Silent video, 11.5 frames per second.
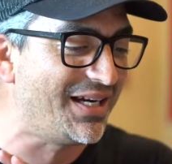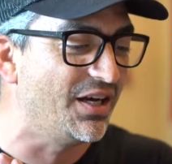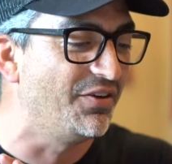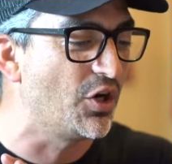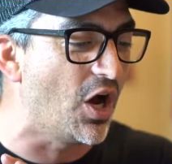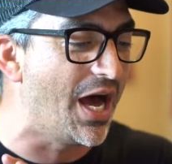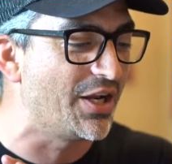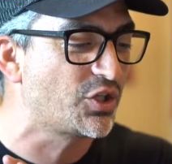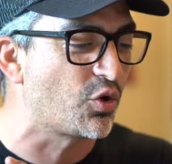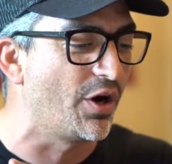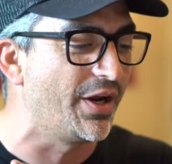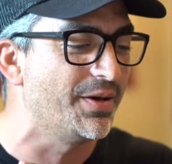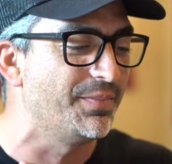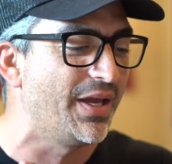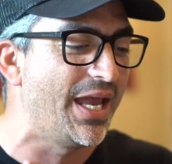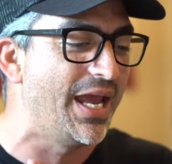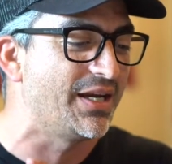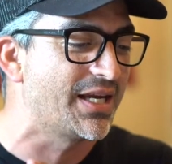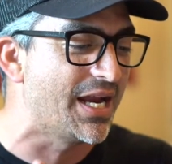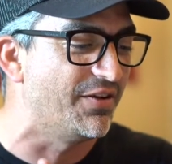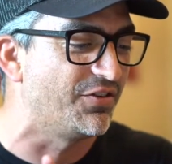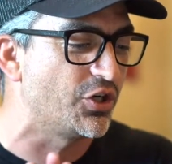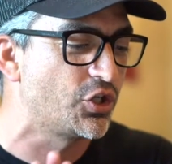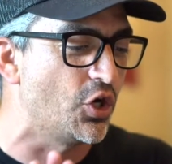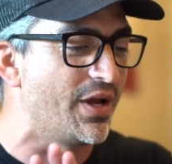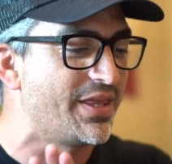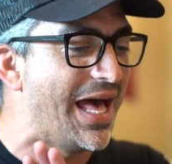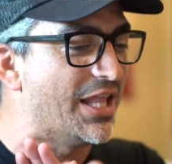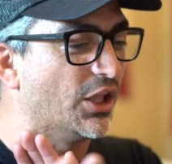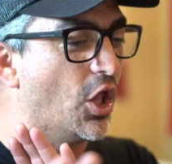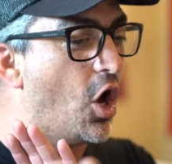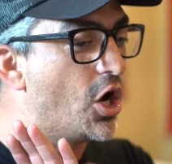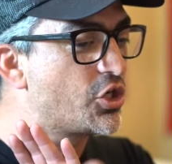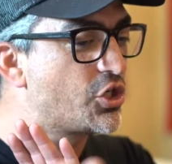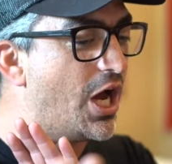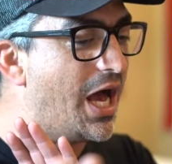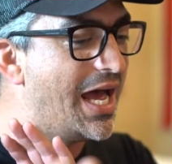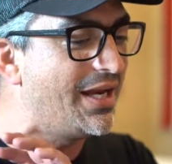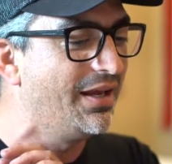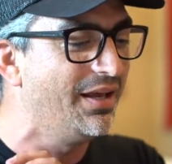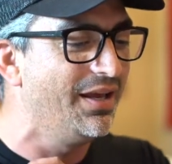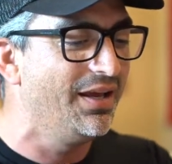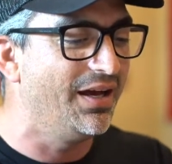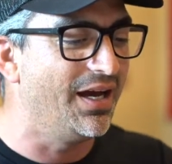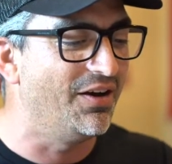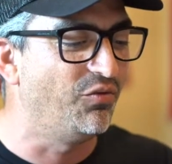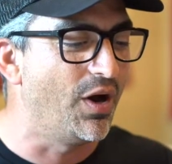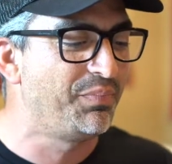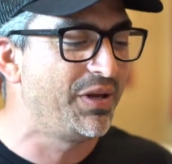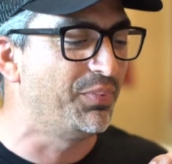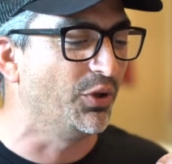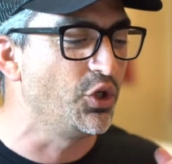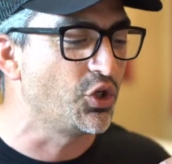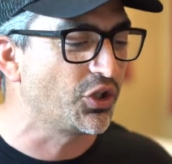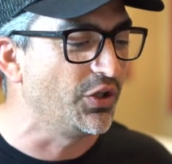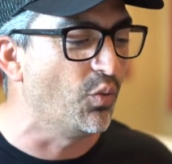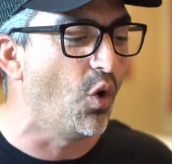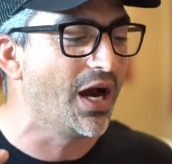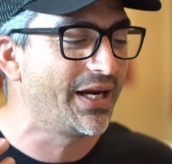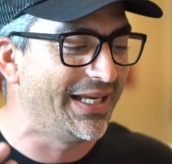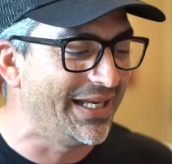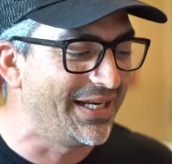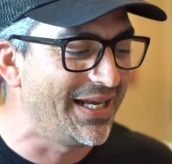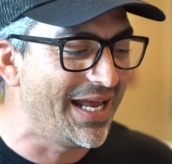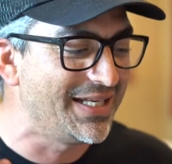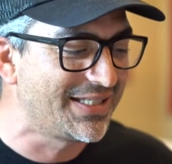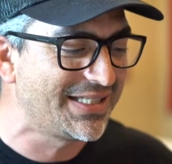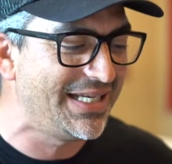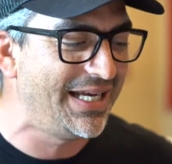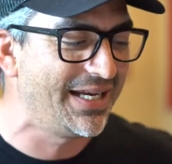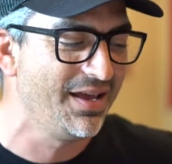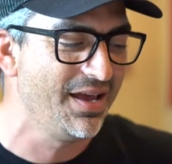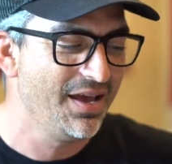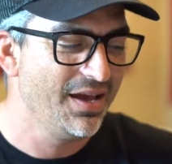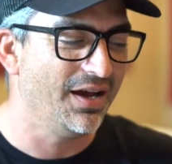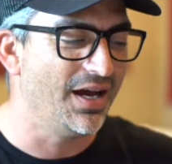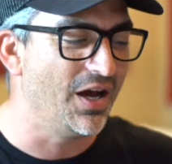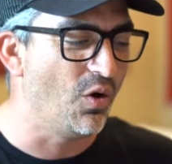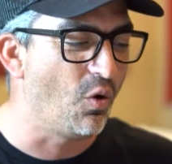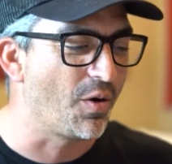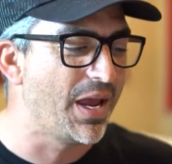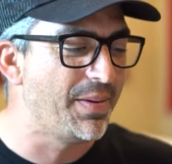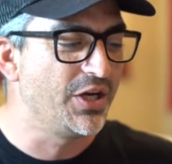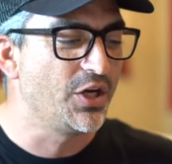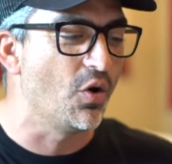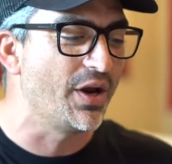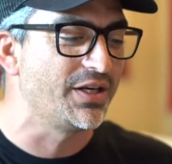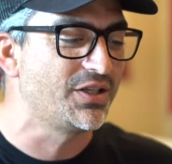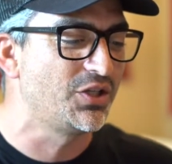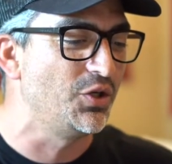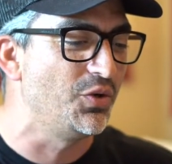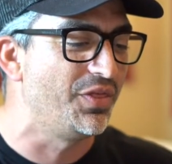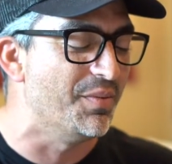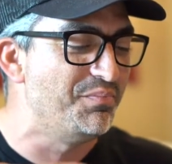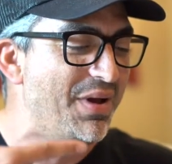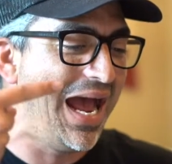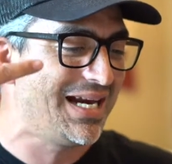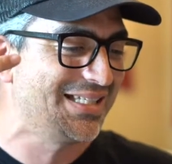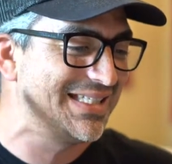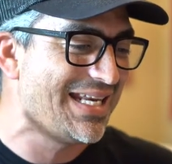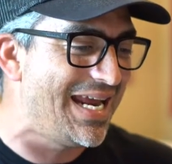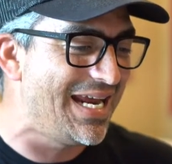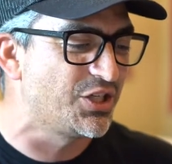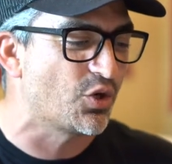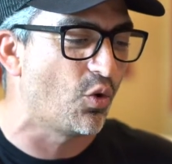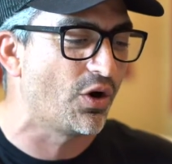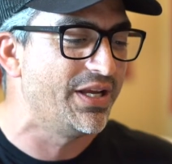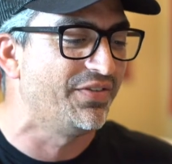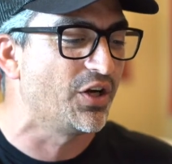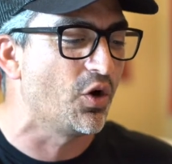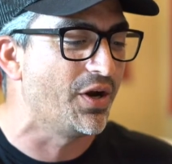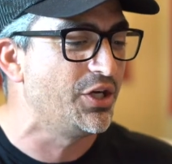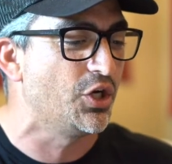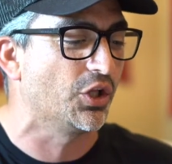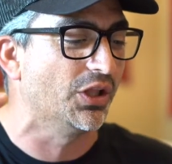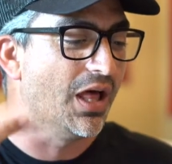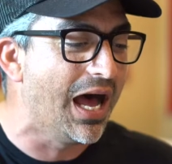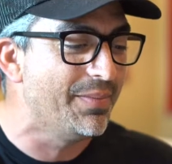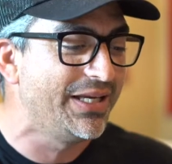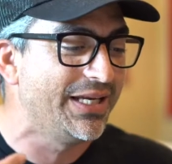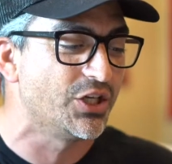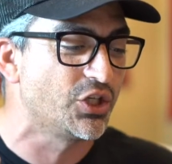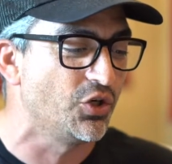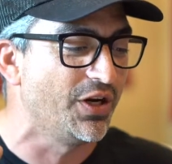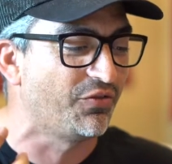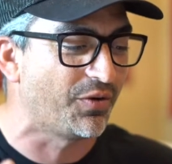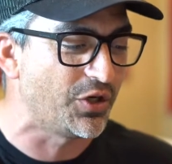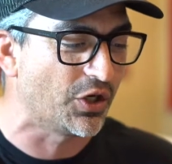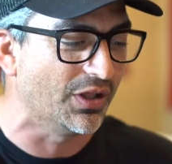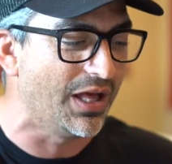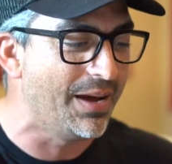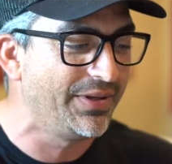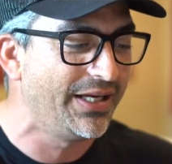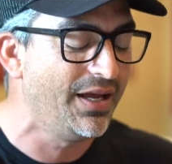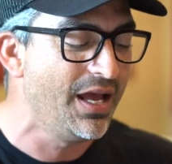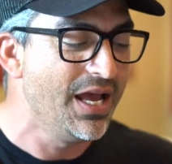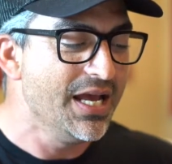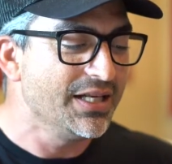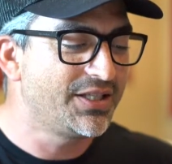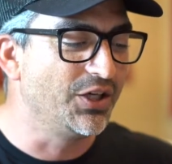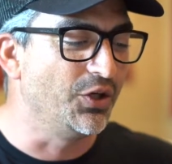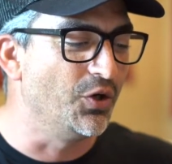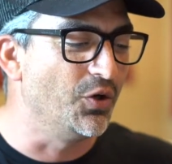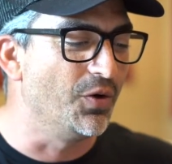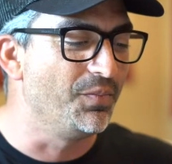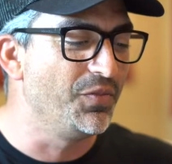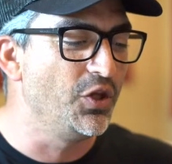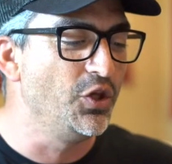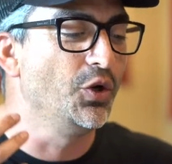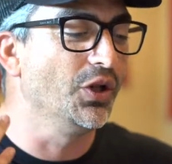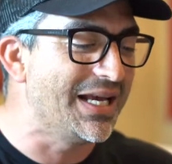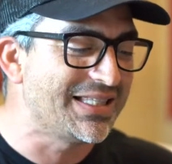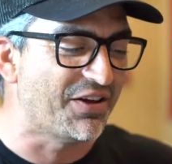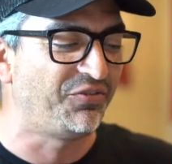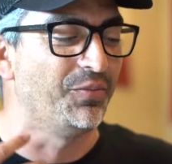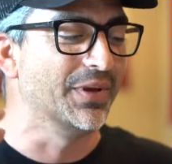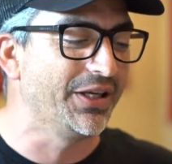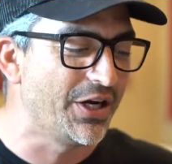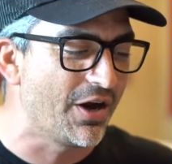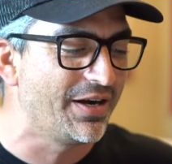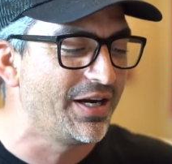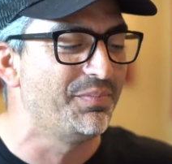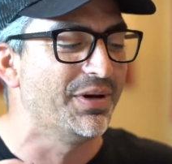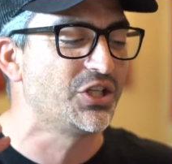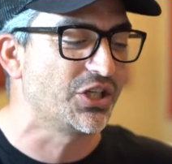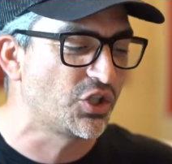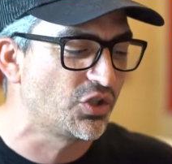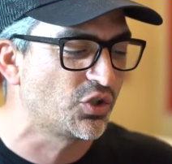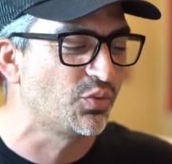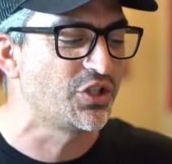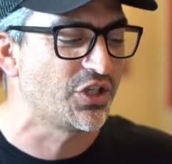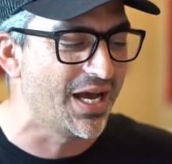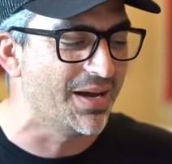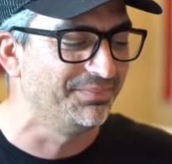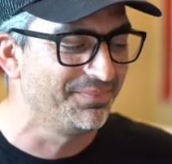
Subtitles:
of your auditorium and kind of showing that long shot of what people usually walk in and seeing, or maybe going to the backstage or even going to your lobby and shooting from your lobby to utilize that familiarity, but just switch it up.